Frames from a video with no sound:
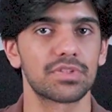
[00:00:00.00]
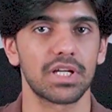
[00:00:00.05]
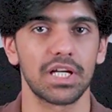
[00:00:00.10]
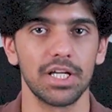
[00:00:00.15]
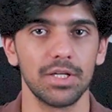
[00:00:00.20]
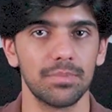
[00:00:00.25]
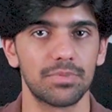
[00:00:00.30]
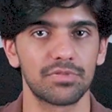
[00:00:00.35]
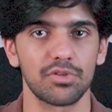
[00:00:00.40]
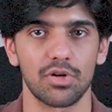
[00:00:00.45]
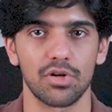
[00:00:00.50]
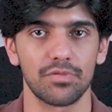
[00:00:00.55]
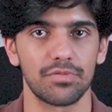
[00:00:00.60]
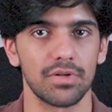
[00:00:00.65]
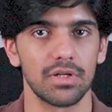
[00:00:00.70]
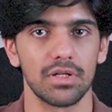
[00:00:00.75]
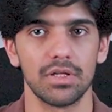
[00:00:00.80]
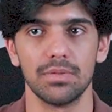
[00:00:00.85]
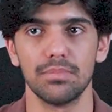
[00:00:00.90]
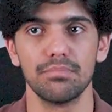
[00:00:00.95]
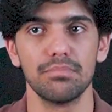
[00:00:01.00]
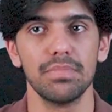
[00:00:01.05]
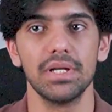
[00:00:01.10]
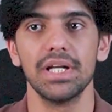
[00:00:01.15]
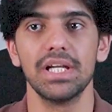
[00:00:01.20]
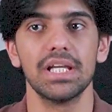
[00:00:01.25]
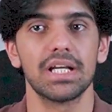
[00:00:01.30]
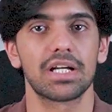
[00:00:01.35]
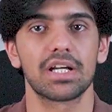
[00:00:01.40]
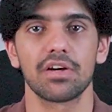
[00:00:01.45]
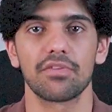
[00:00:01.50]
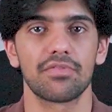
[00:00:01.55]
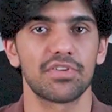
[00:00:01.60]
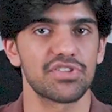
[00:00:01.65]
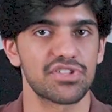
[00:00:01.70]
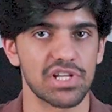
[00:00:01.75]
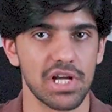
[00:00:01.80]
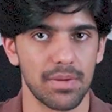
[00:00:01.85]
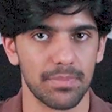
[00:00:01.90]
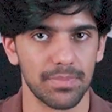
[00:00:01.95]
type sort of a media
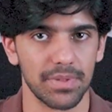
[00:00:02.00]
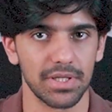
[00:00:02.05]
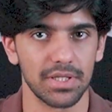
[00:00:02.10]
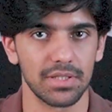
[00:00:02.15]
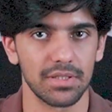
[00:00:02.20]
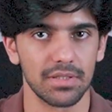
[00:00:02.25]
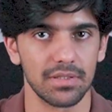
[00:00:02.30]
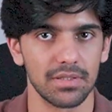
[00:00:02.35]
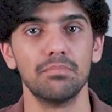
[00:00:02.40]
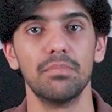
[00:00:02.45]
coverage campaign.